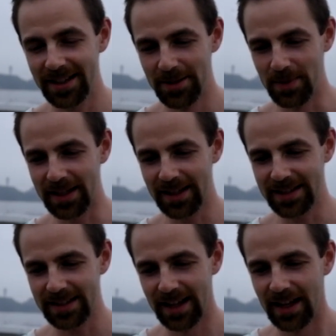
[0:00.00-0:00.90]

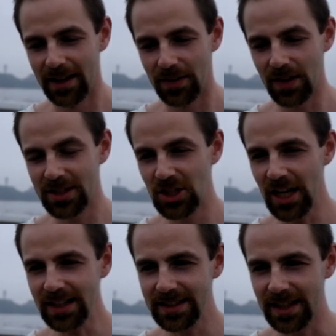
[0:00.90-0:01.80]
Because the
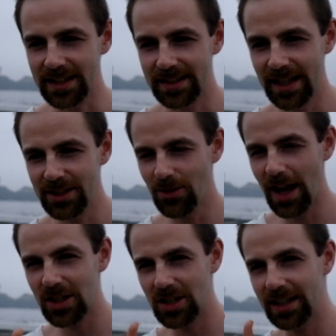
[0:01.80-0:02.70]
chances that you
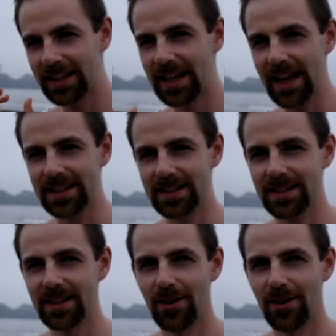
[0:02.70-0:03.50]
actually guessed